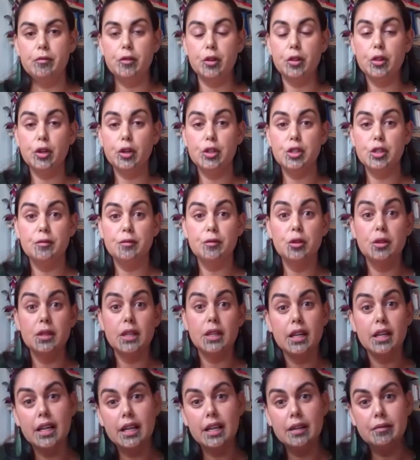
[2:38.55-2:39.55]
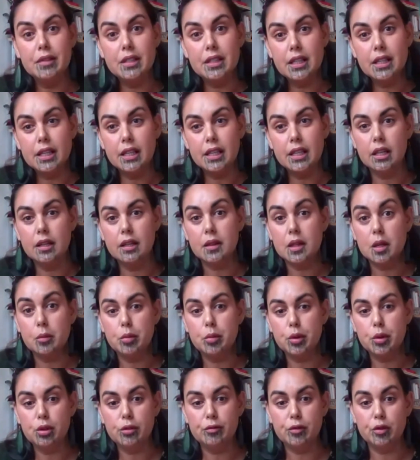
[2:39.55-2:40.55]
for those of you that have seen it, the
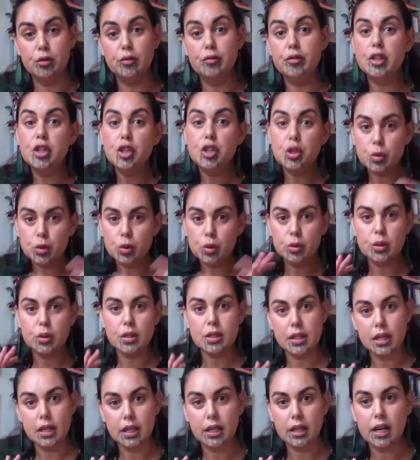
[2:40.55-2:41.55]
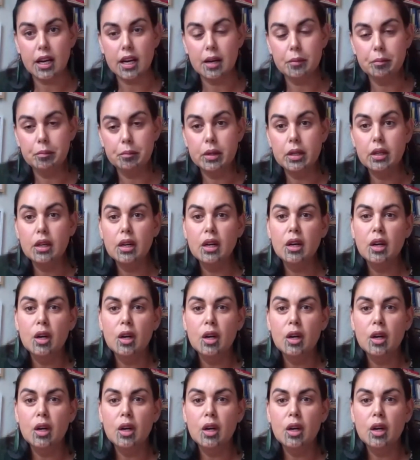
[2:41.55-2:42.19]
beautiful visuals that come